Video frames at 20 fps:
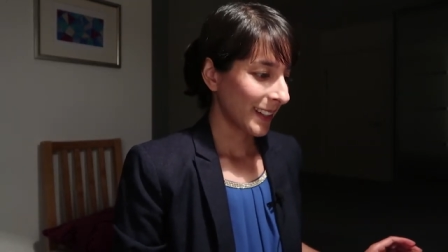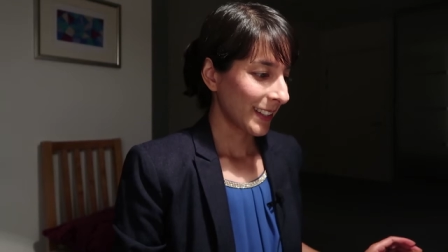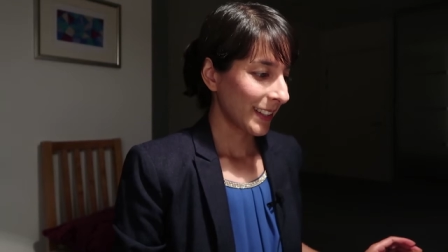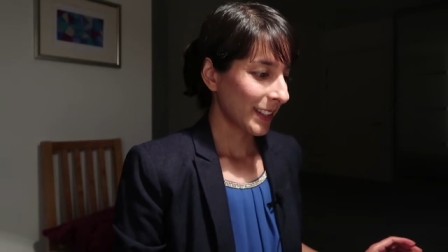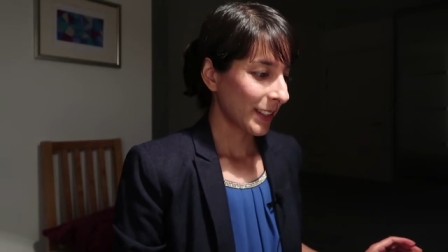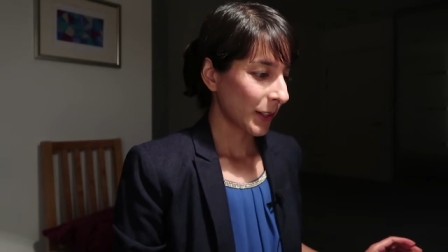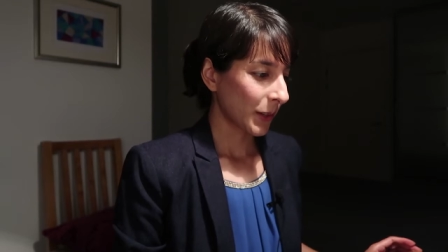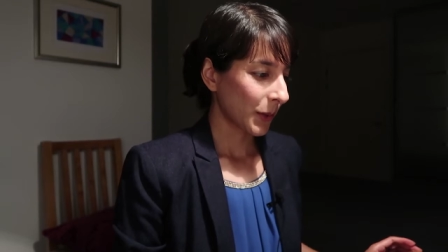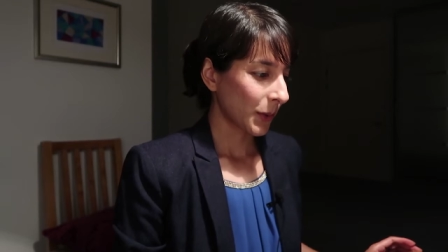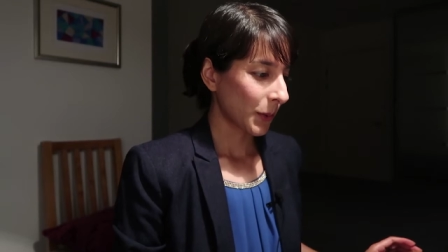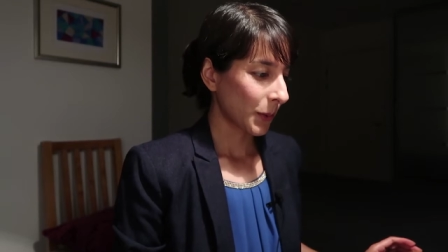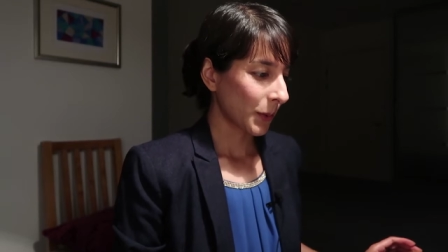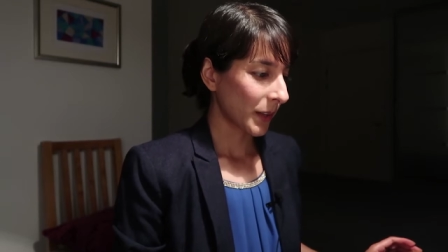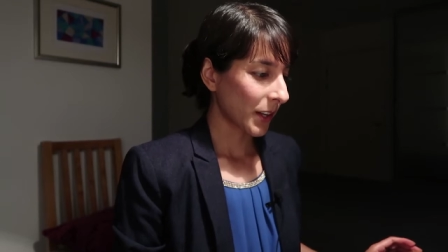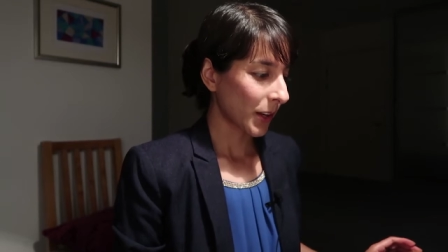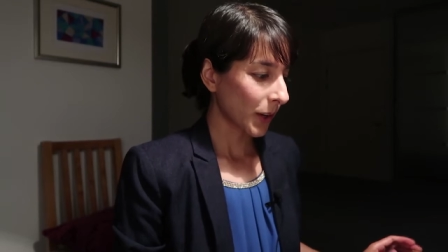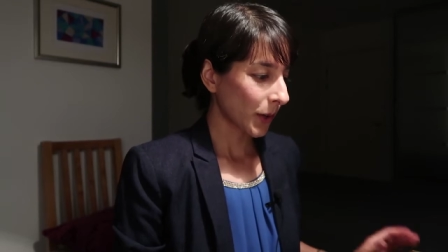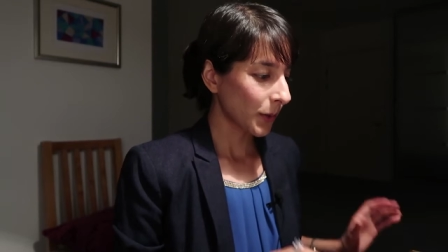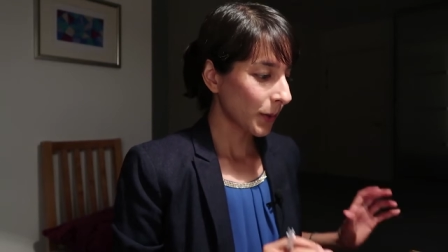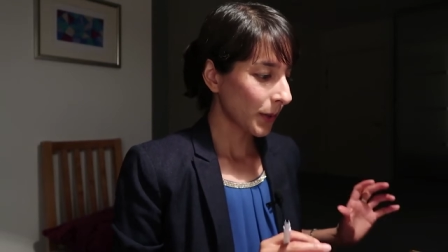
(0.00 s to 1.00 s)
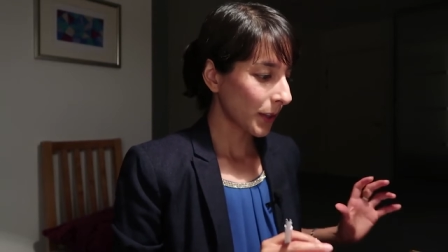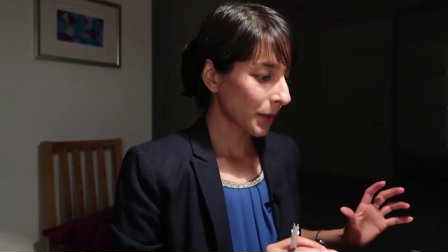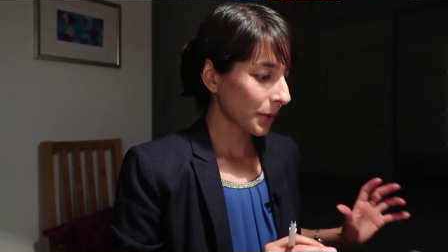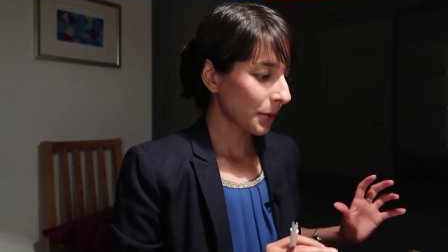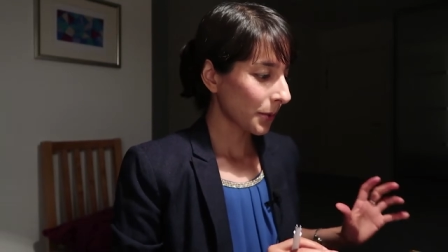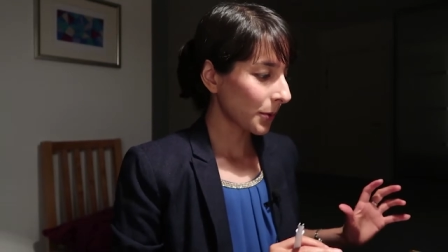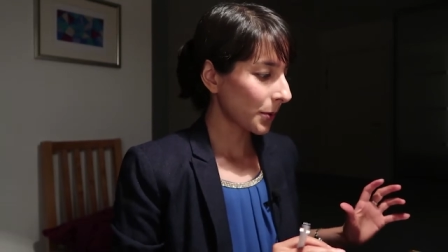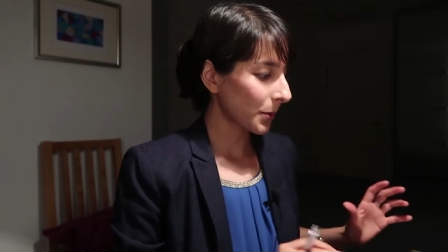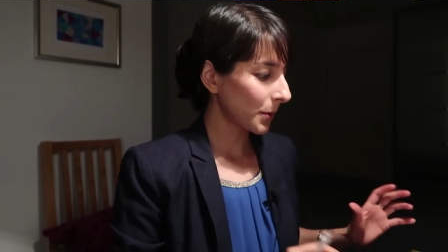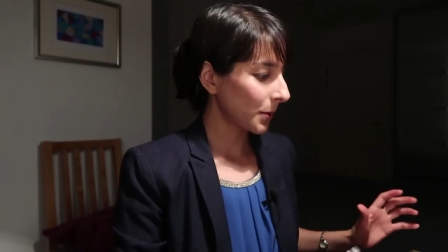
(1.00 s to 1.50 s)
You know, we go
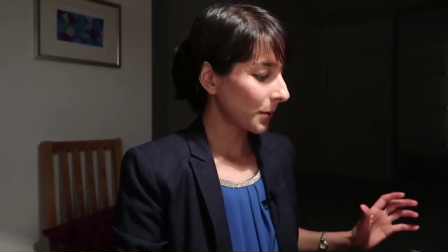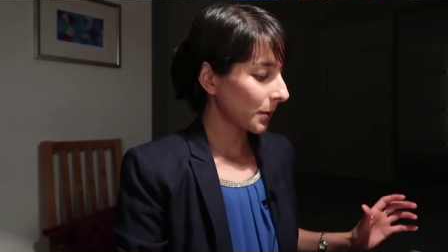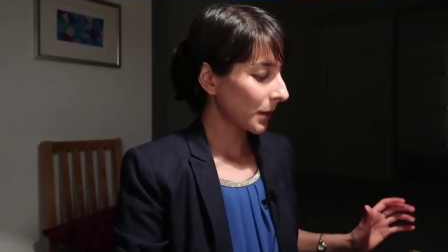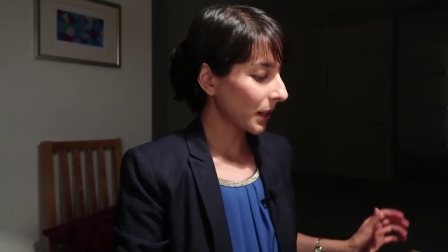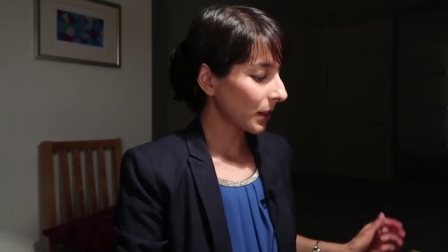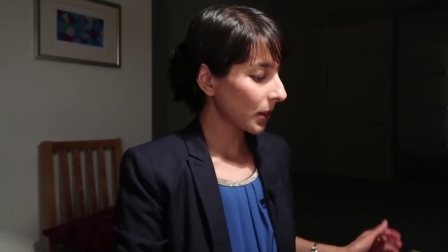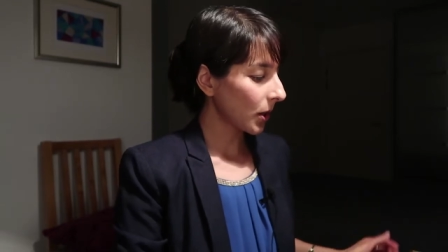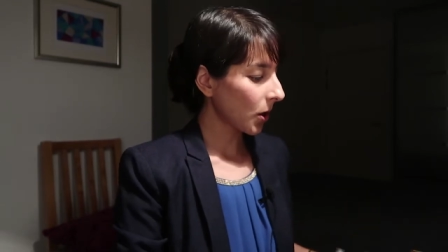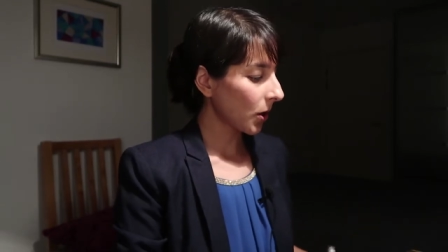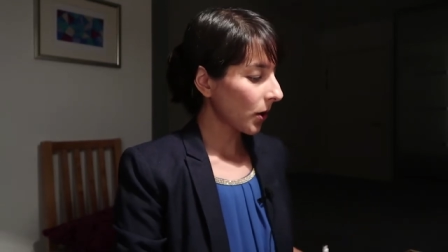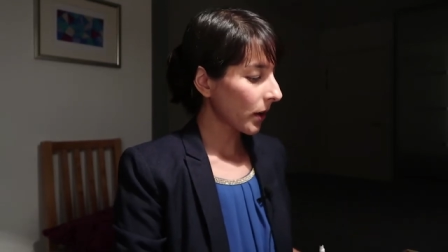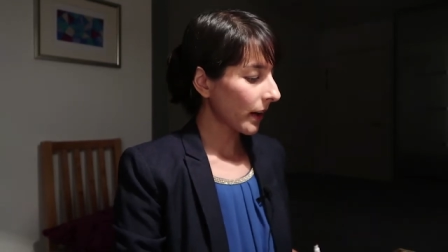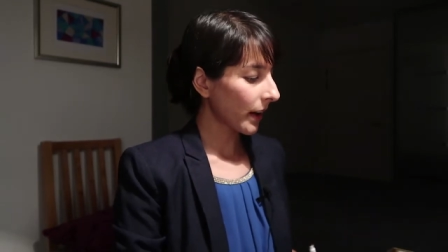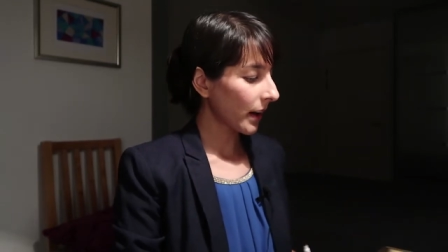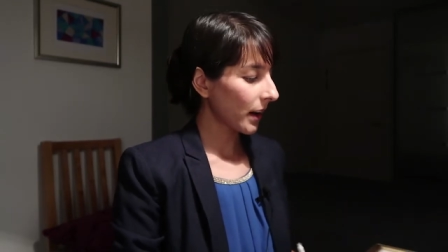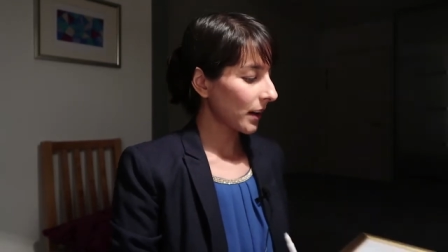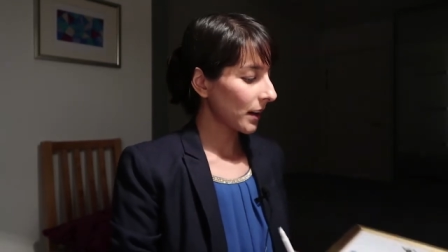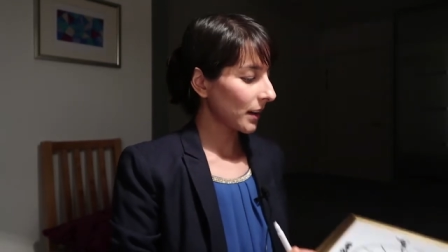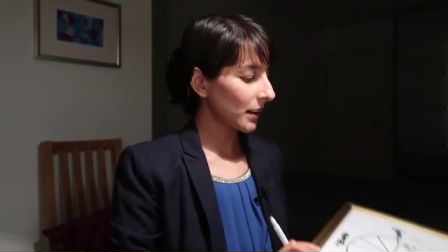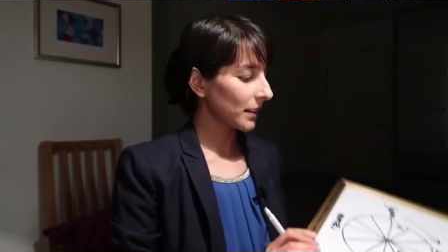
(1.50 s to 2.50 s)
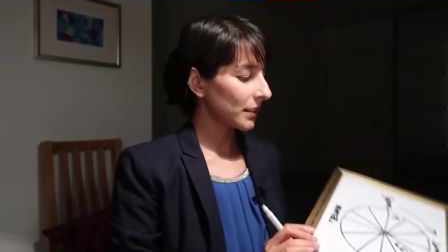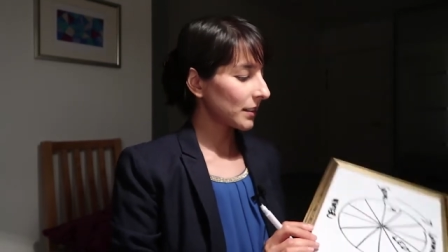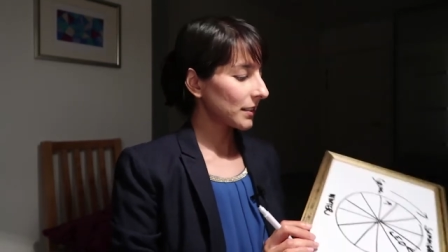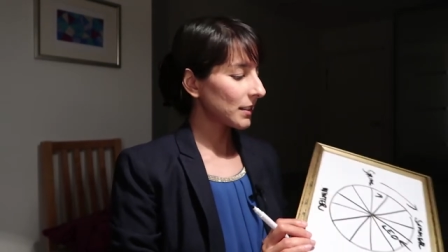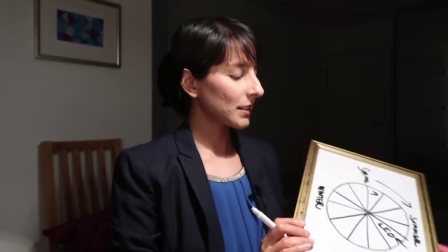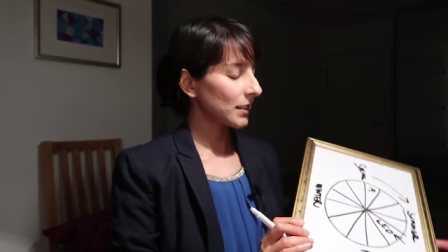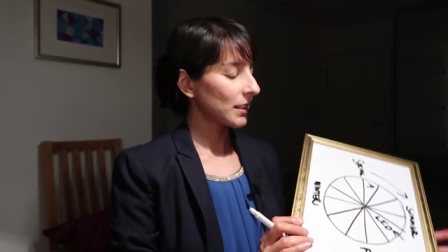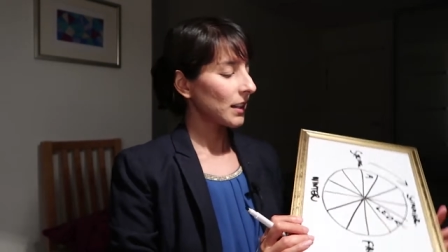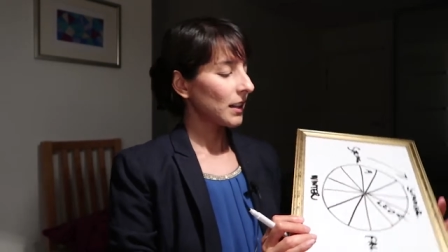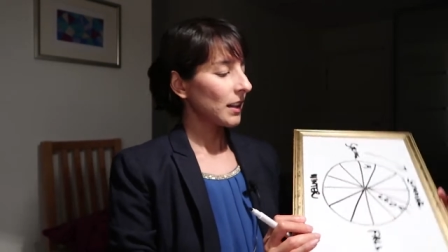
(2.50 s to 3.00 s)
through a long, hard,